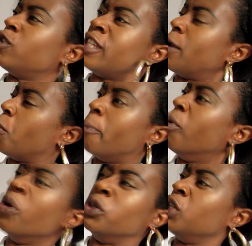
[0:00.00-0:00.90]
they were
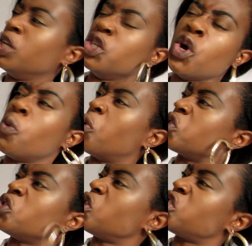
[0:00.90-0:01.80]
born, it
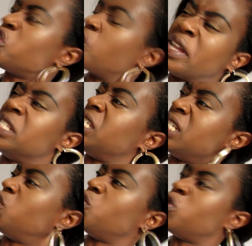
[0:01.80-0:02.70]
was not
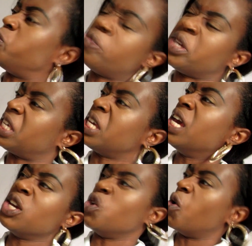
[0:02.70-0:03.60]
trendy to speak
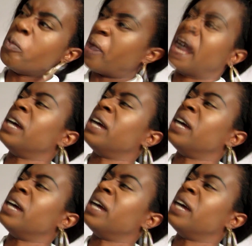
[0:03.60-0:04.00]
Yoruba.